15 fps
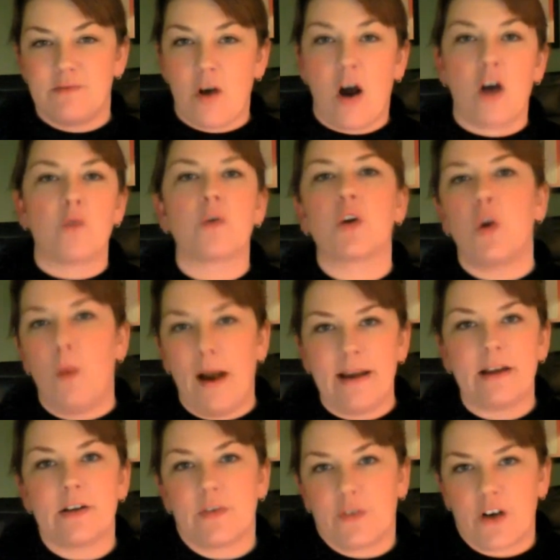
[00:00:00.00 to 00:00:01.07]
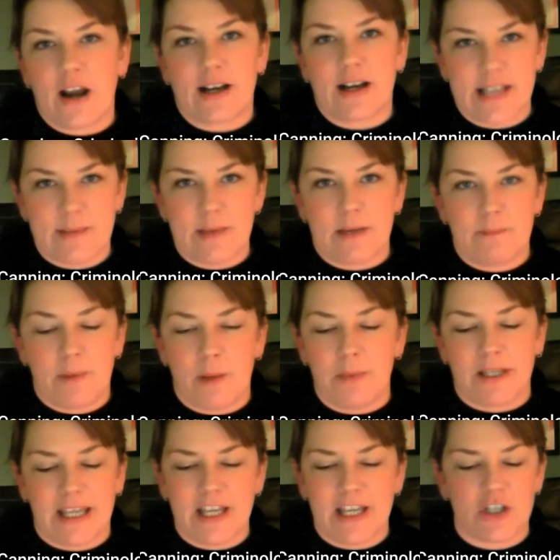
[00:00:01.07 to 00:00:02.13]
are required for academic
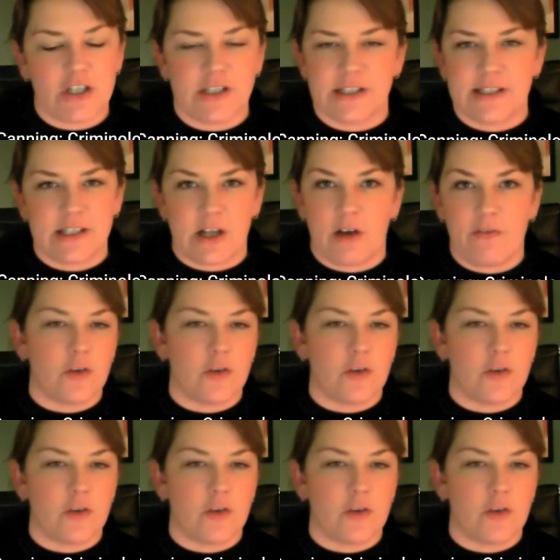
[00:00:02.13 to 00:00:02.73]
publications and stuff